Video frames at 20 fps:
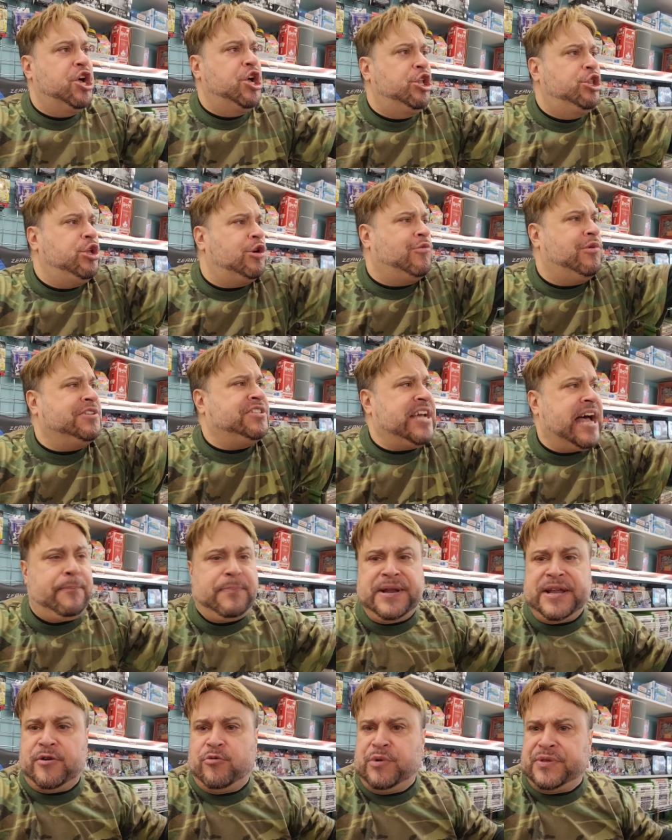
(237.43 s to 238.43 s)
Look what's
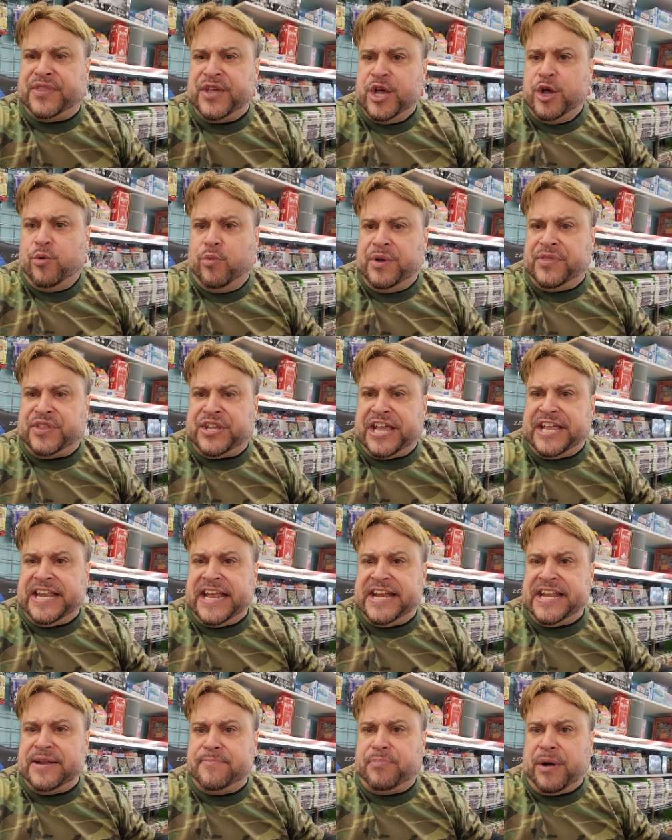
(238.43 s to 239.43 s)
happening with, with
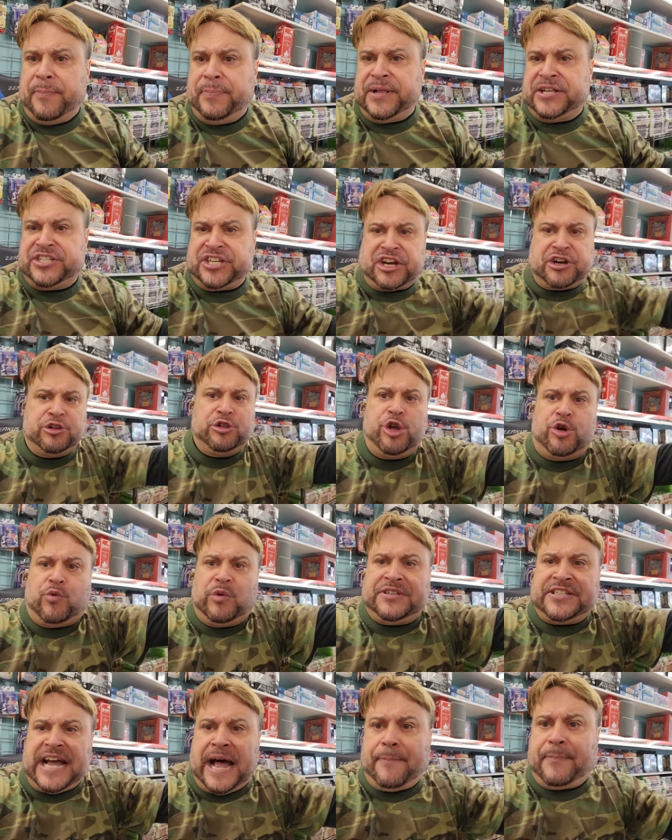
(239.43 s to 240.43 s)
Canadian public sector. Look
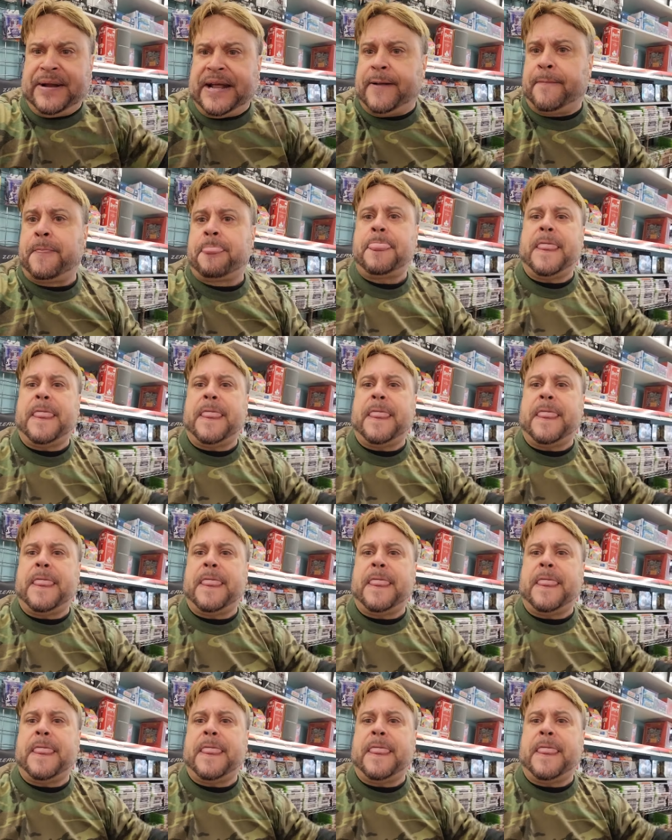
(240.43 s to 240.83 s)
what's happening.